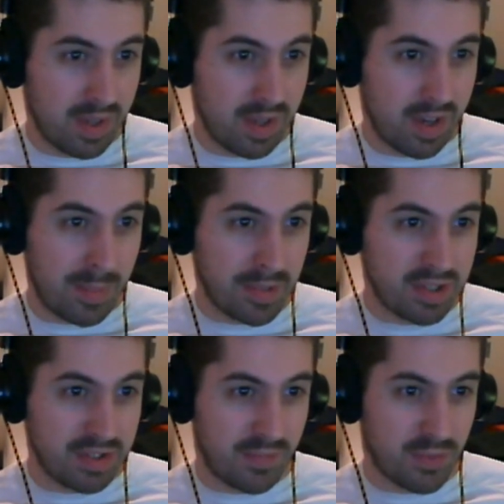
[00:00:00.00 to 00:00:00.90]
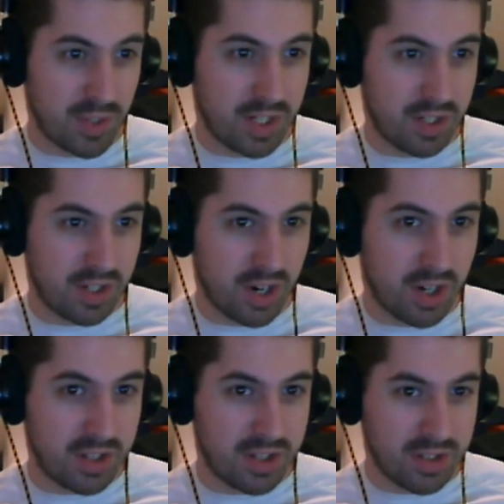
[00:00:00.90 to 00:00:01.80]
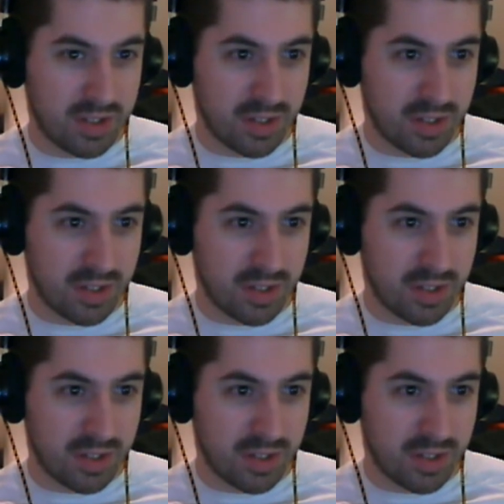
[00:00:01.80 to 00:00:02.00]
How much does it freaking cost?